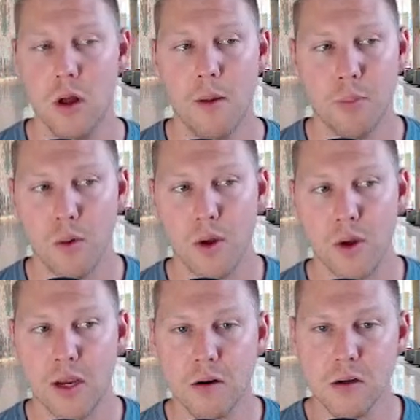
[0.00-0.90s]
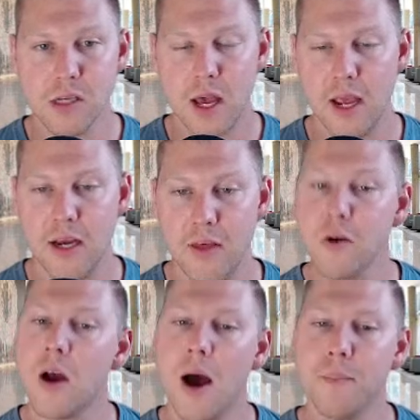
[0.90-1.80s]
But here's another
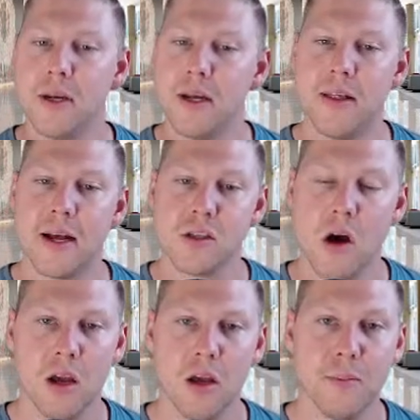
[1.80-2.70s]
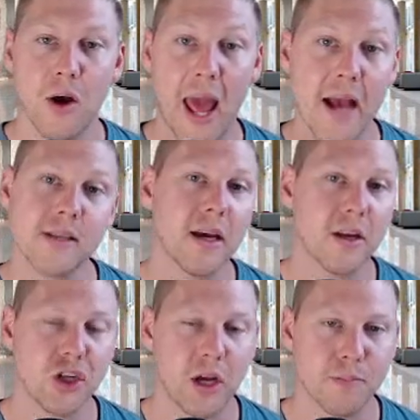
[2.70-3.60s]
company that's talking about ASIC
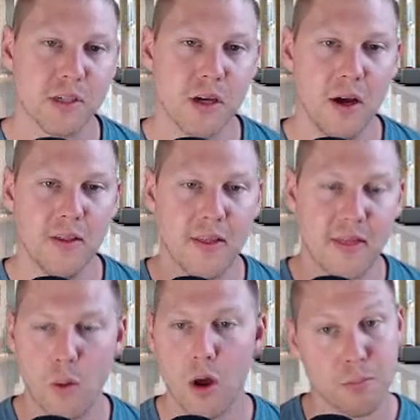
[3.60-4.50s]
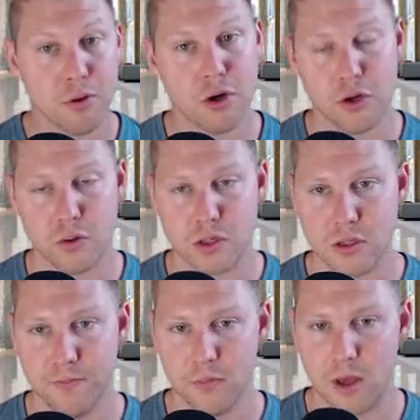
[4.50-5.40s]
chips that they want to produce,
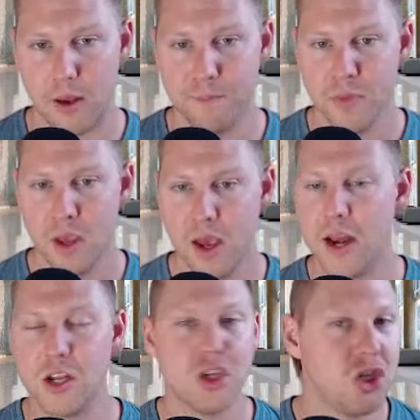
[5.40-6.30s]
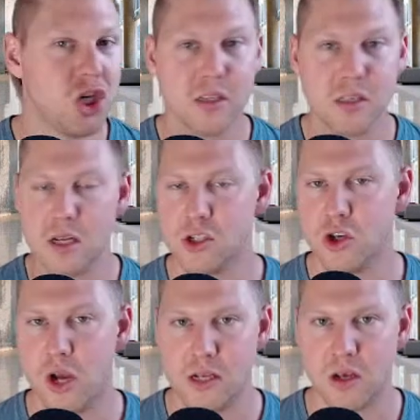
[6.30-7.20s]
okay? And it just does
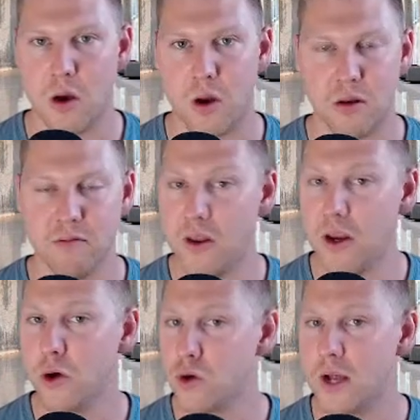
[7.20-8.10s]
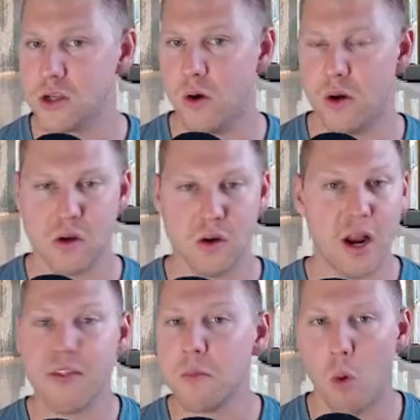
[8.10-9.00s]
transcoding, video transcoding, so
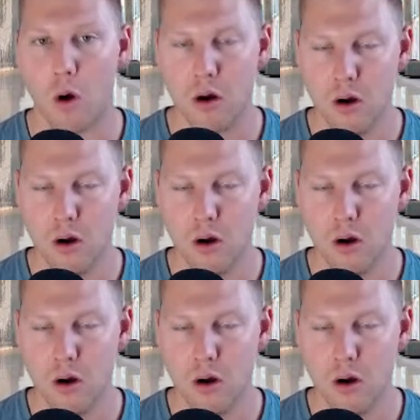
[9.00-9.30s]
nothing more.